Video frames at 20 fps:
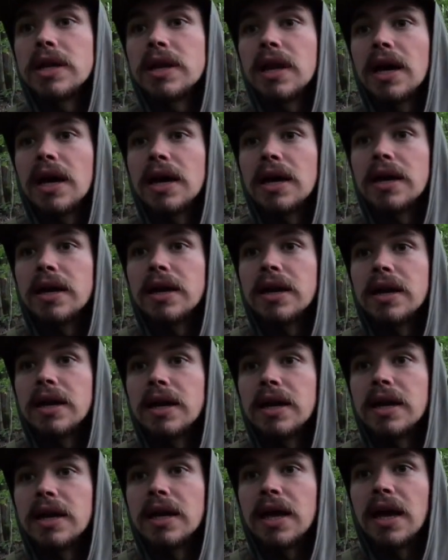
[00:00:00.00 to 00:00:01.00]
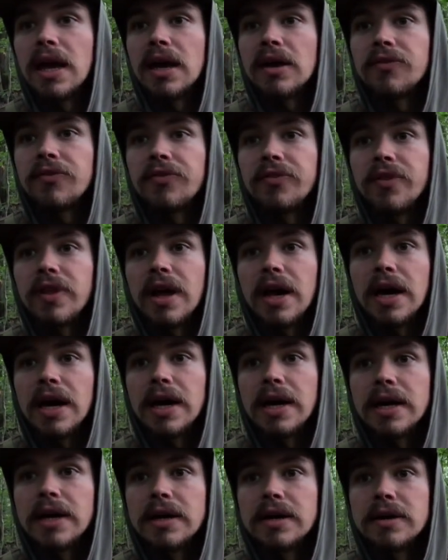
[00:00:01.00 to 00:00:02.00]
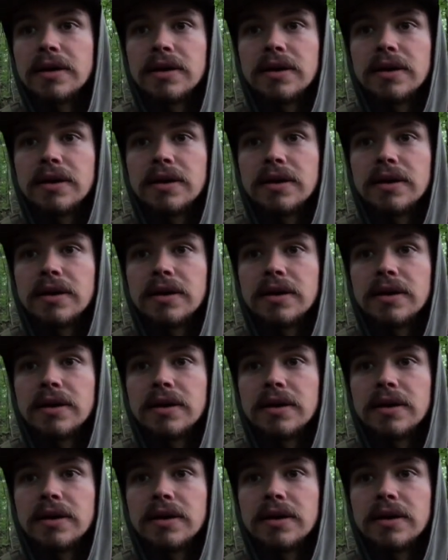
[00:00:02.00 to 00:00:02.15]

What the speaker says: that he can't fly.